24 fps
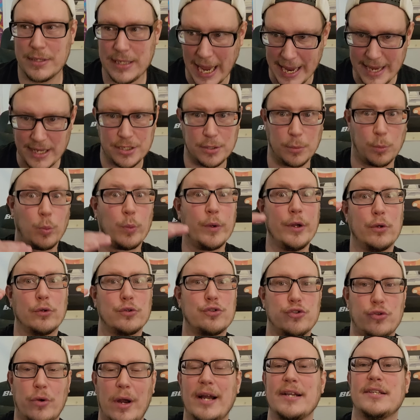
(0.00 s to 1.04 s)
take some real
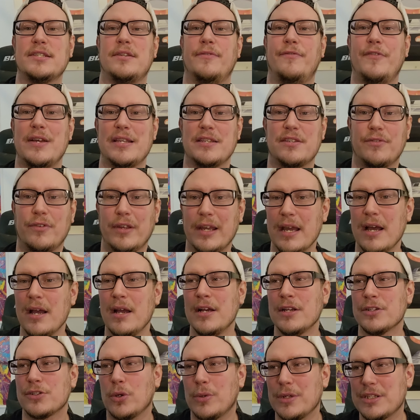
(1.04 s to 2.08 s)
strides defensively.
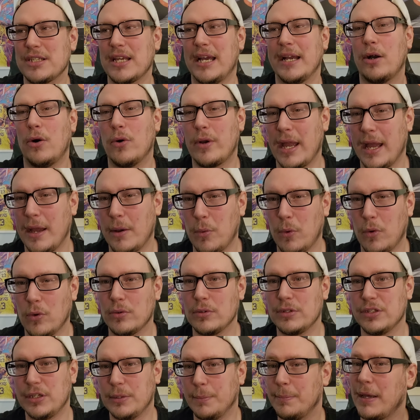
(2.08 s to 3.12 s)
So it's like, okay,
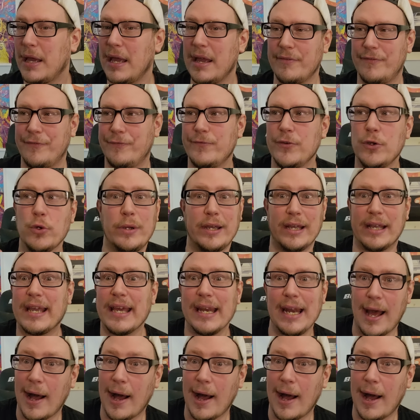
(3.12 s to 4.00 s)
well, if you could get